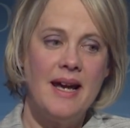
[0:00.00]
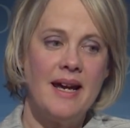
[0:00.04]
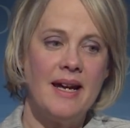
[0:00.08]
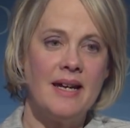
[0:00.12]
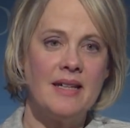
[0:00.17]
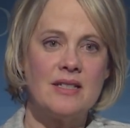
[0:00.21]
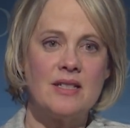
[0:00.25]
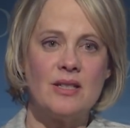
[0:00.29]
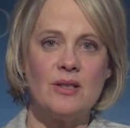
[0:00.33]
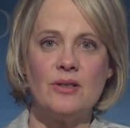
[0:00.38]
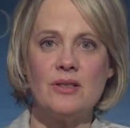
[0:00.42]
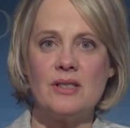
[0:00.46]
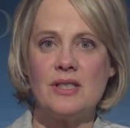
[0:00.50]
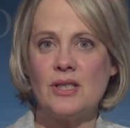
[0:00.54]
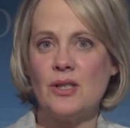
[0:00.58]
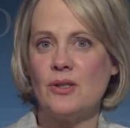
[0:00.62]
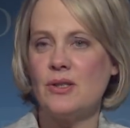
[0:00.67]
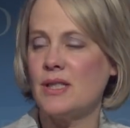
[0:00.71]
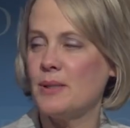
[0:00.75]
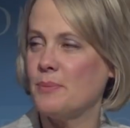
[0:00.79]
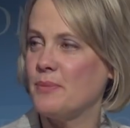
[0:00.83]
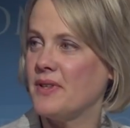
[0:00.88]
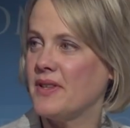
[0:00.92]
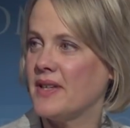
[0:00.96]
And told so
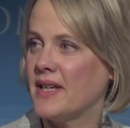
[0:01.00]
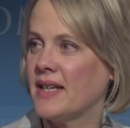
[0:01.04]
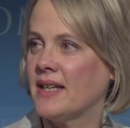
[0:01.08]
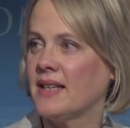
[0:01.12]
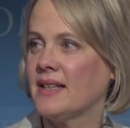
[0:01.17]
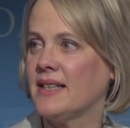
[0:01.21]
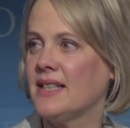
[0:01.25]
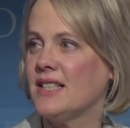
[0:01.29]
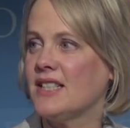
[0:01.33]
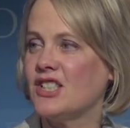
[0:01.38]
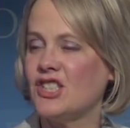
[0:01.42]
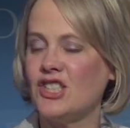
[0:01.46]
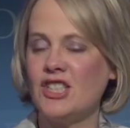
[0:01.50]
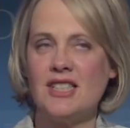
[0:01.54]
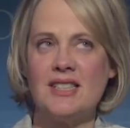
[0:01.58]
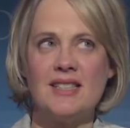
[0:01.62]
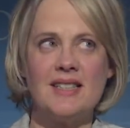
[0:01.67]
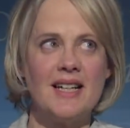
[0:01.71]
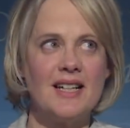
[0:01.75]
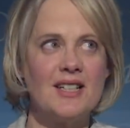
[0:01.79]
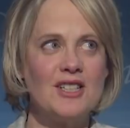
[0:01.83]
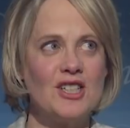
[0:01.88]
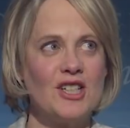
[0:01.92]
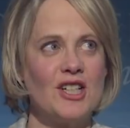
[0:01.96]
sympathetically, she's
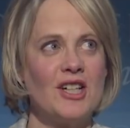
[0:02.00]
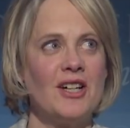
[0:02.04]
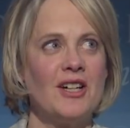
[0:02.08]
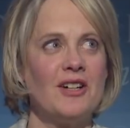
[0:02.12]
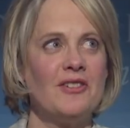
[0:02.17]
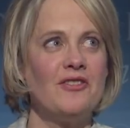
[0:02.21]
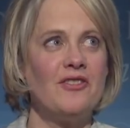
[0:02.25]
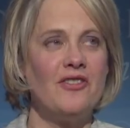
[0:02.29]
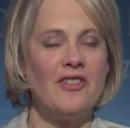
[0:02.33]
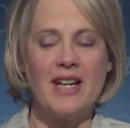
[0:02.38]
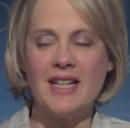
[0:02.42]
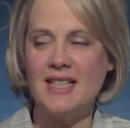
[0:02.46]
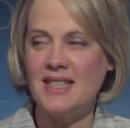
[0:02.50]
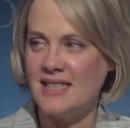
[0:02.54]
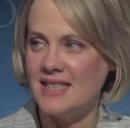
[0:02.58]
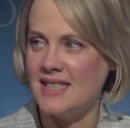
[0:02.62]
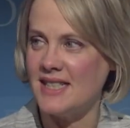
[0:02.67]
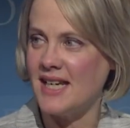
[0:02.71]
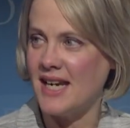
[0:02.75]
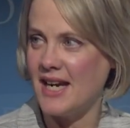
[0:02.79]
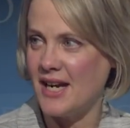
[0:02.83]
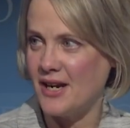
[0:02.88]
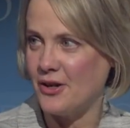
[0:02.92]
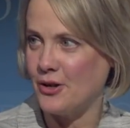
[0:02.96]
such a
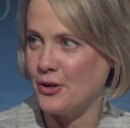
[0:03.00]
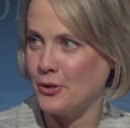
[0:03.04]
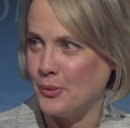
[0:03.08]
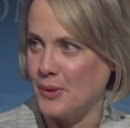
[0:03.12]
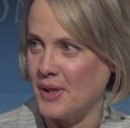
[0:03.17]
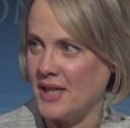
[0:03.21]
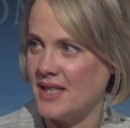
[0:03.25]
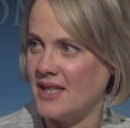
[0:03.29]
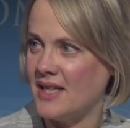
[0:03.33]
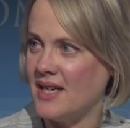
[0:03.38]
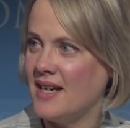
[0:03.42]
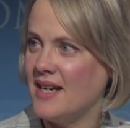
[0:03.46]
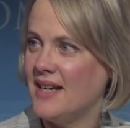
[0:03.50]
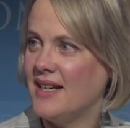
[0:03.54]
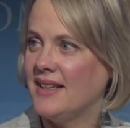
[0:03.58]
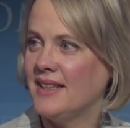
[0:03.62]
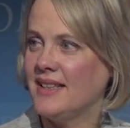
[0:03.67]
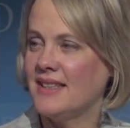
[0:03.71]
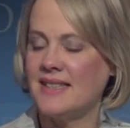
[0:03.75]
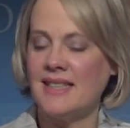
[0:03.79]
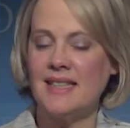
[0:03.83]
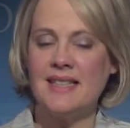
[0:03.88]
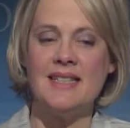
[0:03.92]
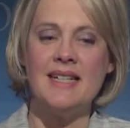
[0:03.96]
feisty heroine.
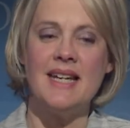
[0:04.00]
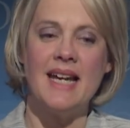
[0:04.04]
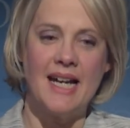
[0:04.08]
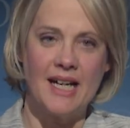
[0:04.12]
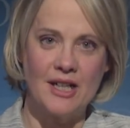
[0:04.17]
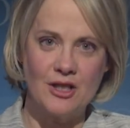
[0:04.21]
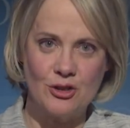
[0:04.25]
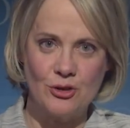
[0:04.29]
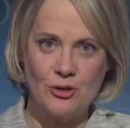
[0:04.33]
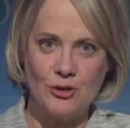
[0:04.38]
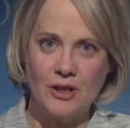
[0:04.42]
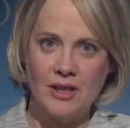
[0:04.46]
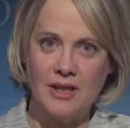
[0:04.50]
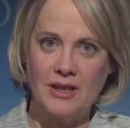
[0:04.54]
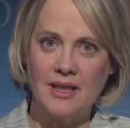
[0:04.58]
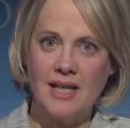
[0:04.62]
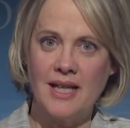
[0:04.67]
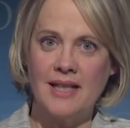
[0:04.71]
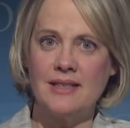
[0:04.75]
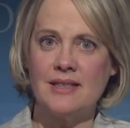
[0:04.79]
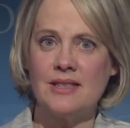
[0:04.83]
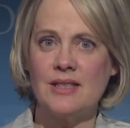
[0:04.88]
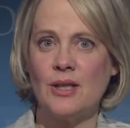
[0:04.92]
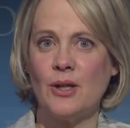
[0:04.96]
It's unnatural.
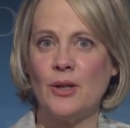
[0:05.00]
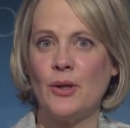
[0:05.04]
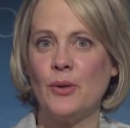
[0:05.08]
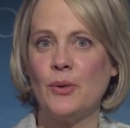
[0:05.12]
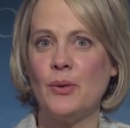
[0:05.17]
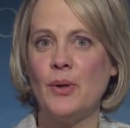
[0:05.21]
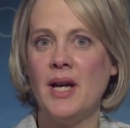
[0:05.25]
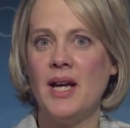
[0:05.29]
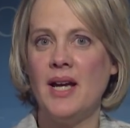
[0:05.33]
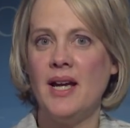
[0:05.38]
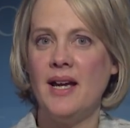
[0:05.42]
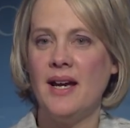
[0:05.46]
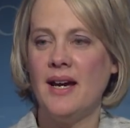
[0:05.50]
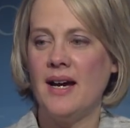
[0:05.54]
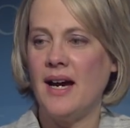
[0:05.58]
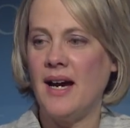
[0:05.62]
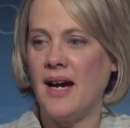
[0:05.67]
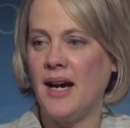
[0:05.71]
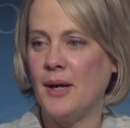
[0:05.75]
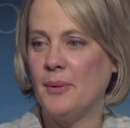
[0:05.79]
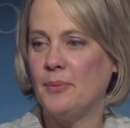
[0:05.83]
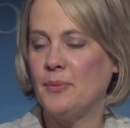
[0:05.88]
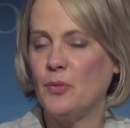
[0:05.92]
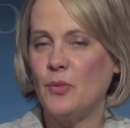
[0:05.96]
And so
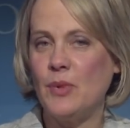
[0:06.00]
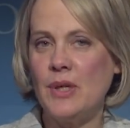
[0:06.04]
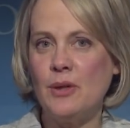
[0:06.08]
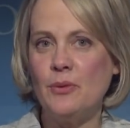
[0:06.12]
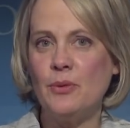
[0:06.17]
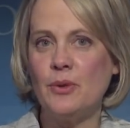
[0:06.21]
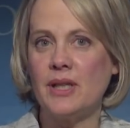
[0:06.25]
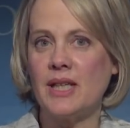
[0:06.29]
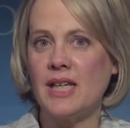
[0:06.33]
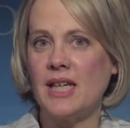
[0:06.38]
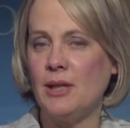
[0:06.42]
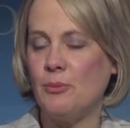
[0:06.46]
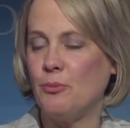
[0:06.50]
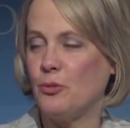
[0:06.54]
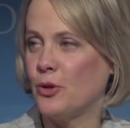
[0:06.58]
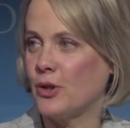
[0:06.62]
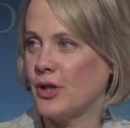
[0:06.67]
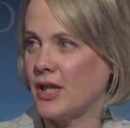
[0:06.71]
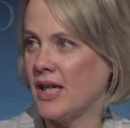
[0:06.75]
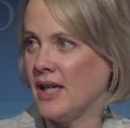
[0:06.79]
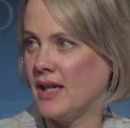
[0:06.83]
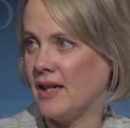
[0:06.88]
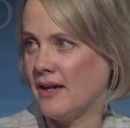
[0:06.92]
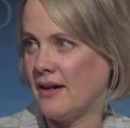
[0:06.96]
we will keep
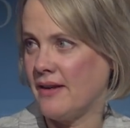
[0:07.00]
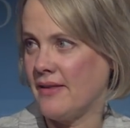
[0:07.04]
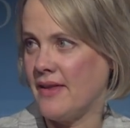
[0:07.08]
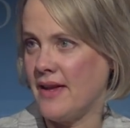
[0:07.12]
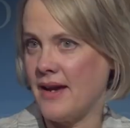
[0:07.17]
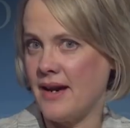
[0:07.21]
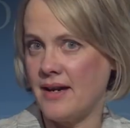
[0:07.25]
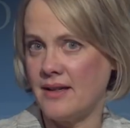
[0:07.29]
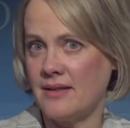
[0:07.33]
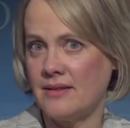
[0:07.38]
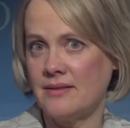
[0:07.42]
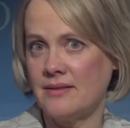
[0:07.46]
working on that.